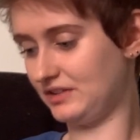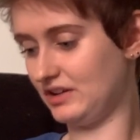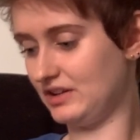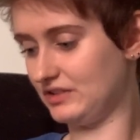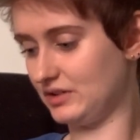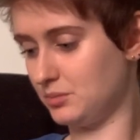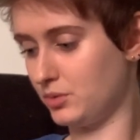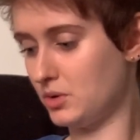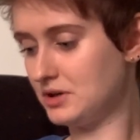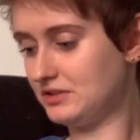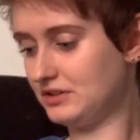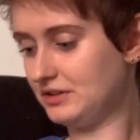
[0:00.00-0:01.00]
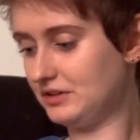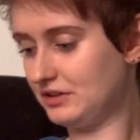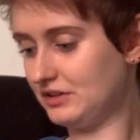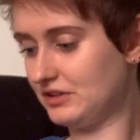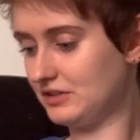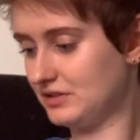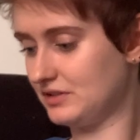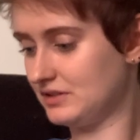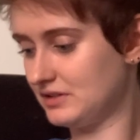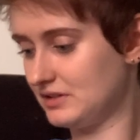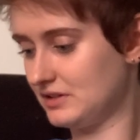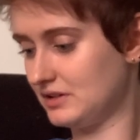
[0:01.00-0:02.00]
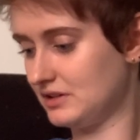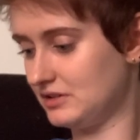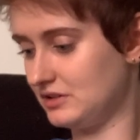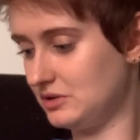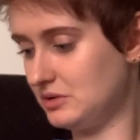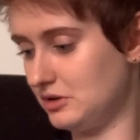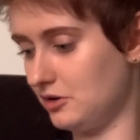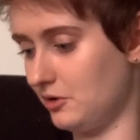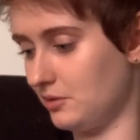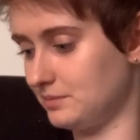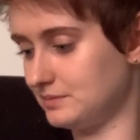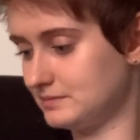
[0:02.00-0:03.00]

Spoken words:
is important to you,